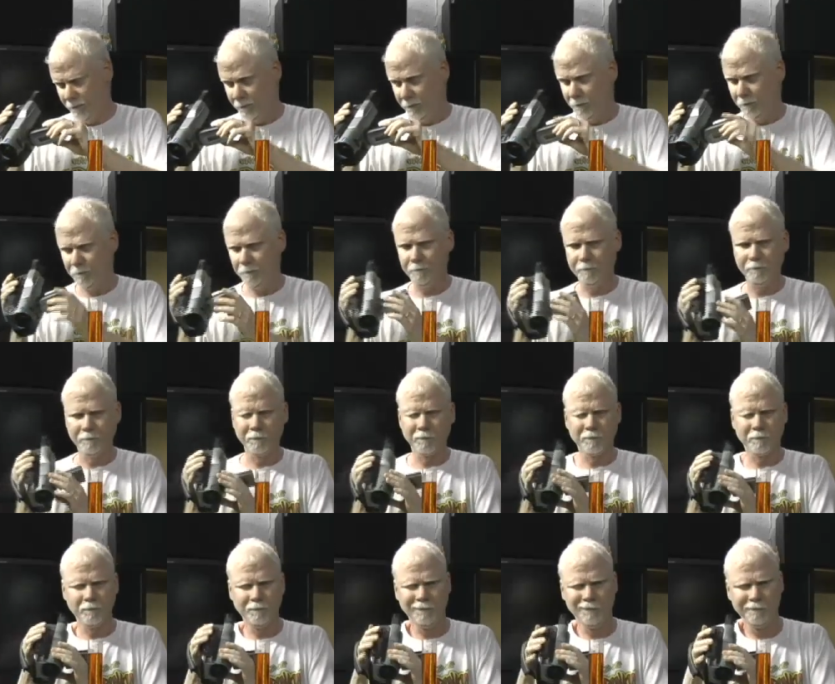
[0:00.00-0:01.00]

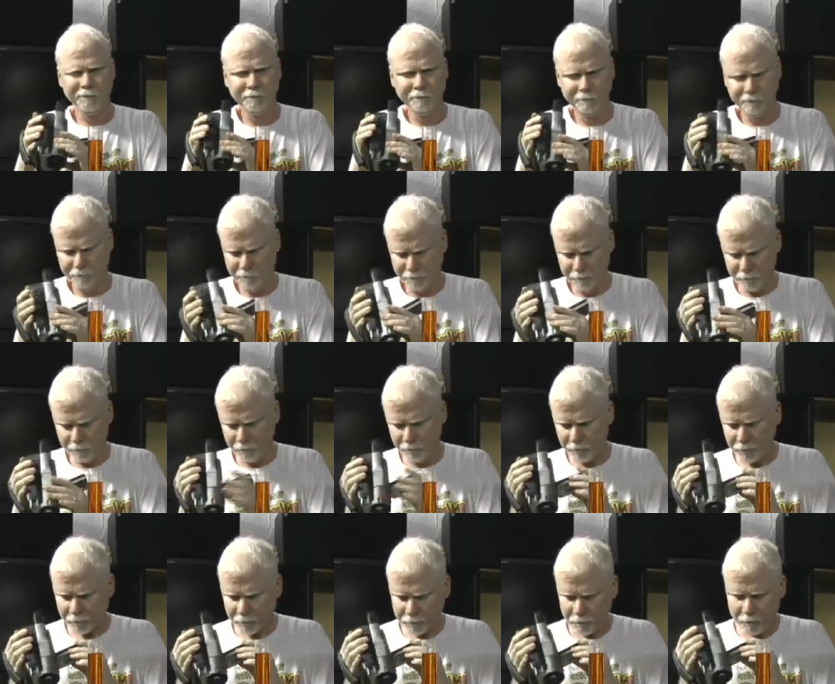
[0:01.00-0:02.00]

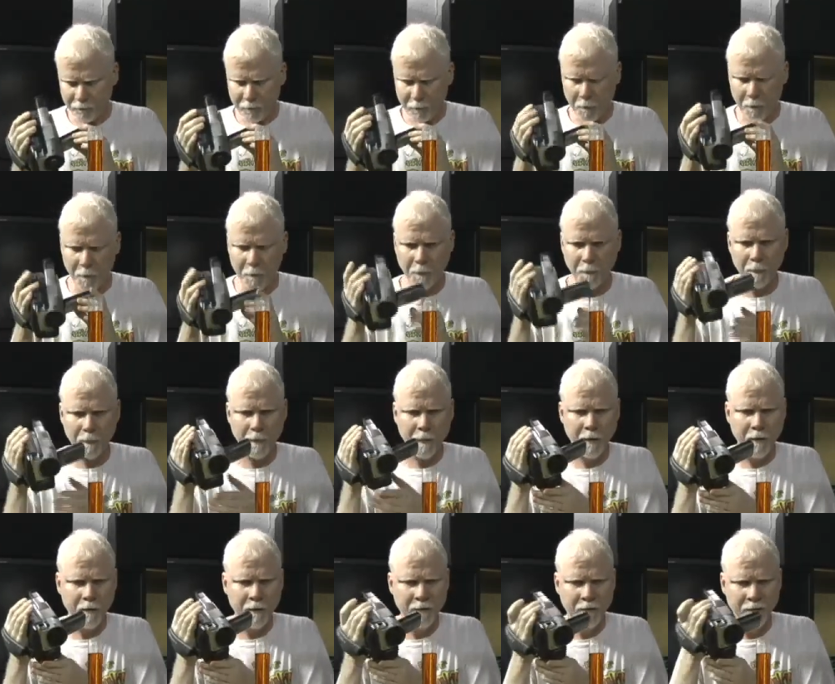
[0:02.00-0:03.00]

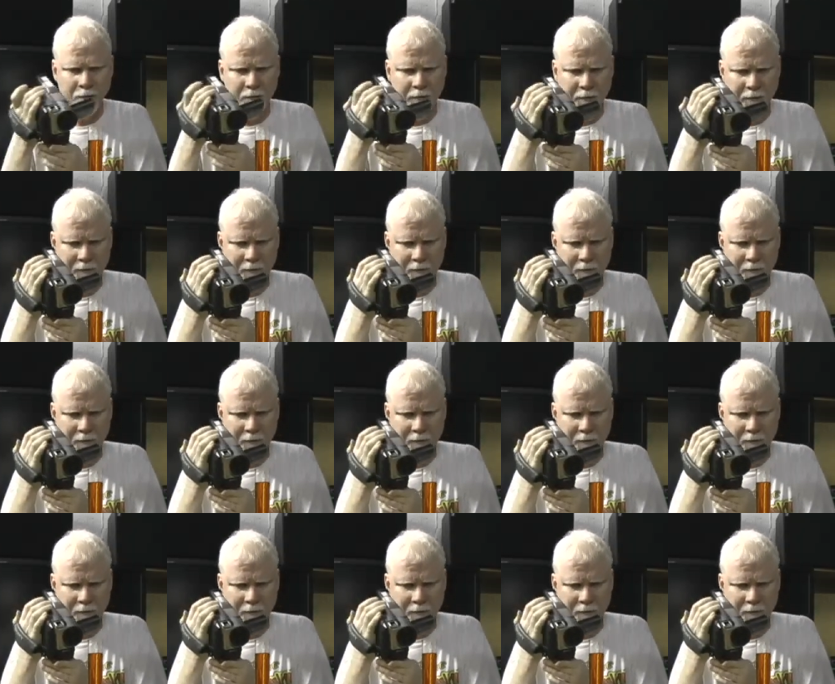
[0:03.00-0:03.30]
(no one is talking)